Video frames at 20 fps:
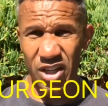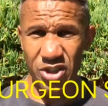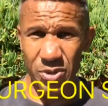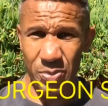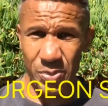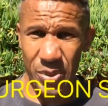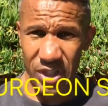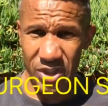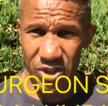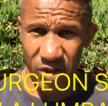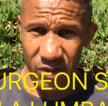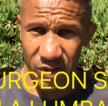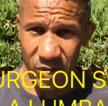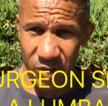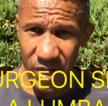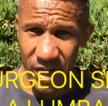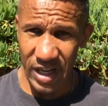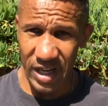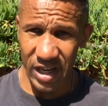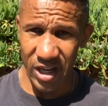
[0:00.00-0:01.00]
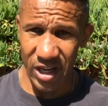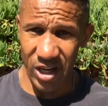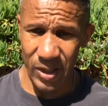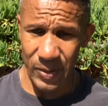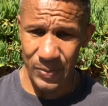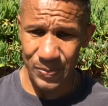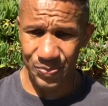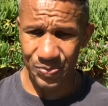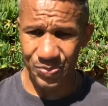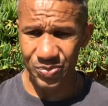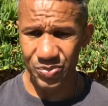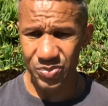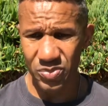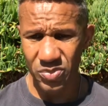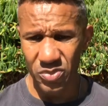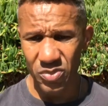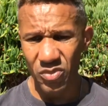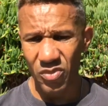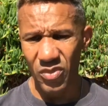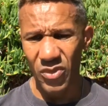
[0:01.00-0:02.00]
And you'll be wearing that whenever you're
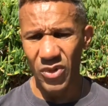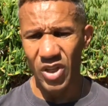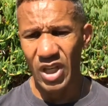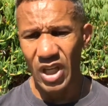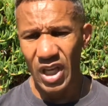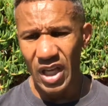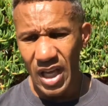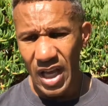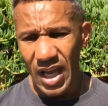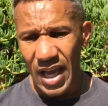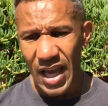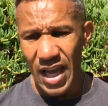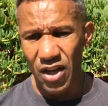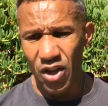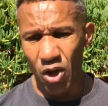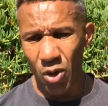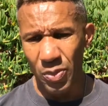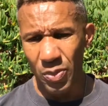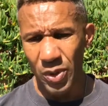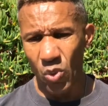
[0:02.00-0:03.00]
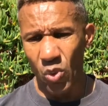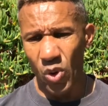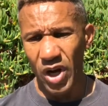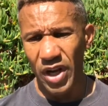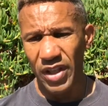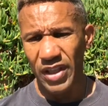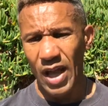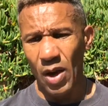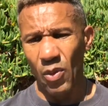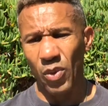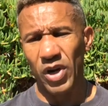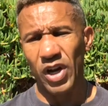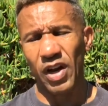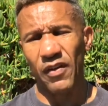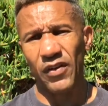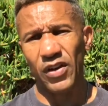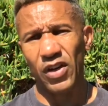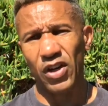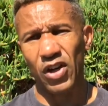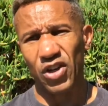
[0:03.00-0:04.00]
sitting
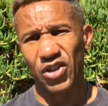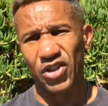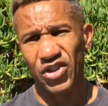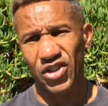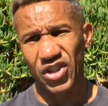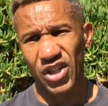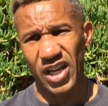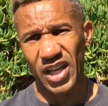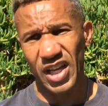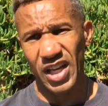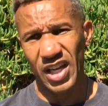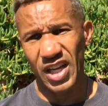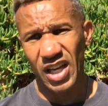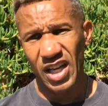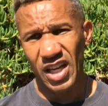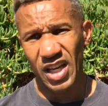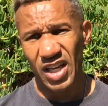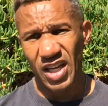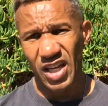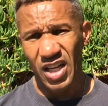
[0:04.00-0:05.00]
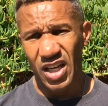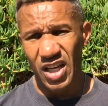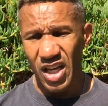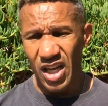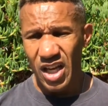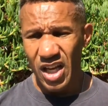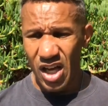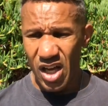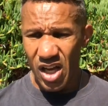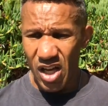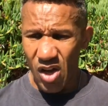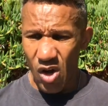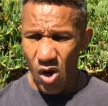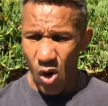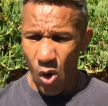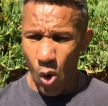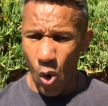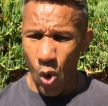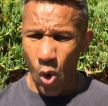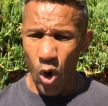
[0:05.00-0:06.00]
or standing and on your
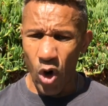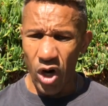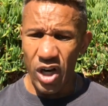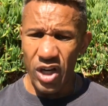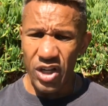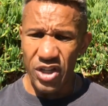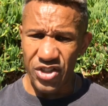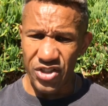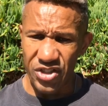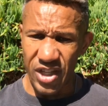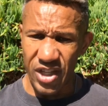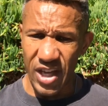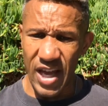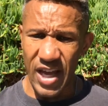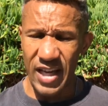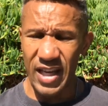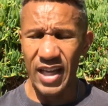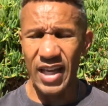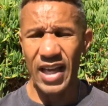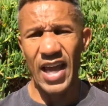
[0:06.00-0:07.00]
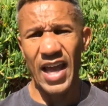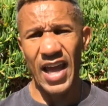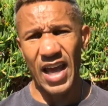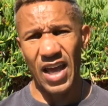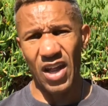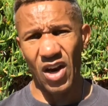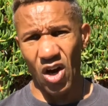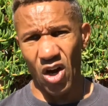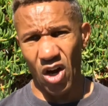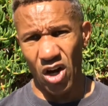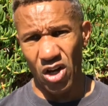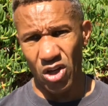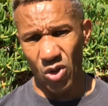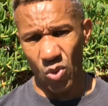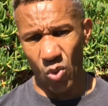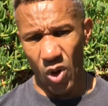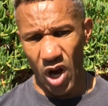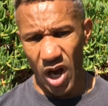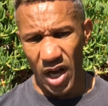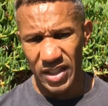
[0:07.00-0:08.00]
walks. And
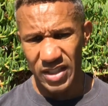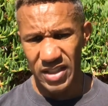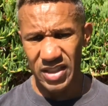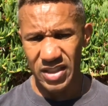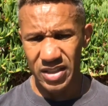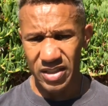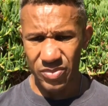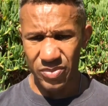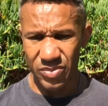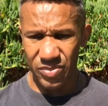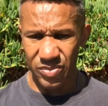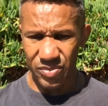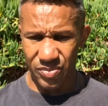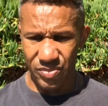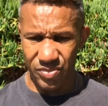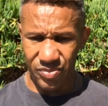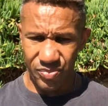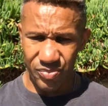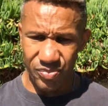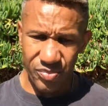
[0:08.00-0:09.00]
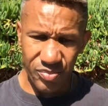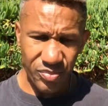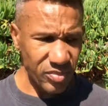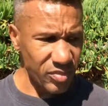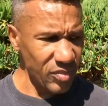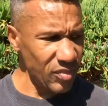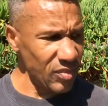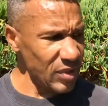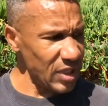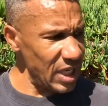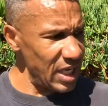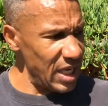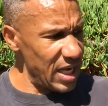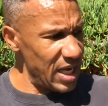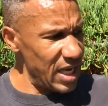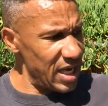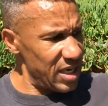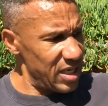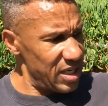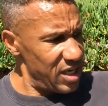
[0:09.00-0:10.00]
here, this odd looking piece of
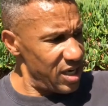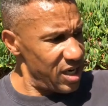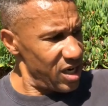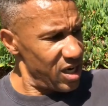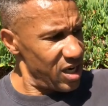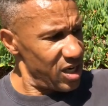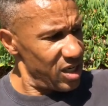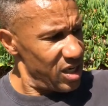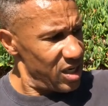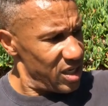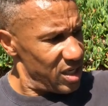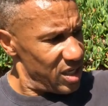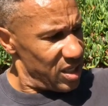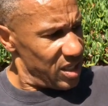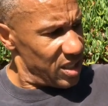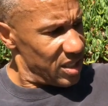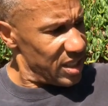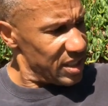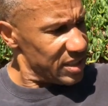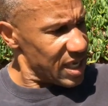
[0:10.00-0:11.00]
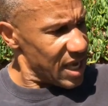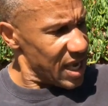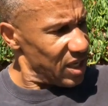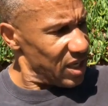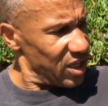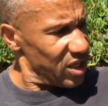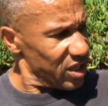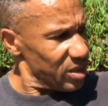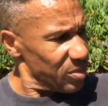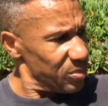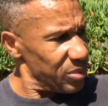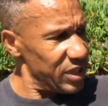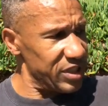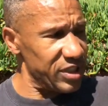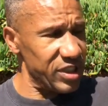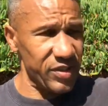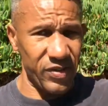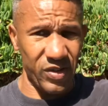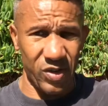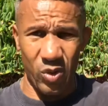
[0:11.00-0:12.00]
equipment, which you saw in my thumbnail, is a
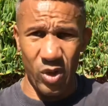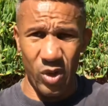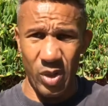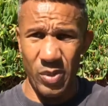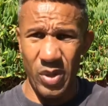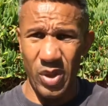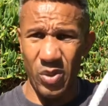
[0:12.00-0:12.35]
sock aid.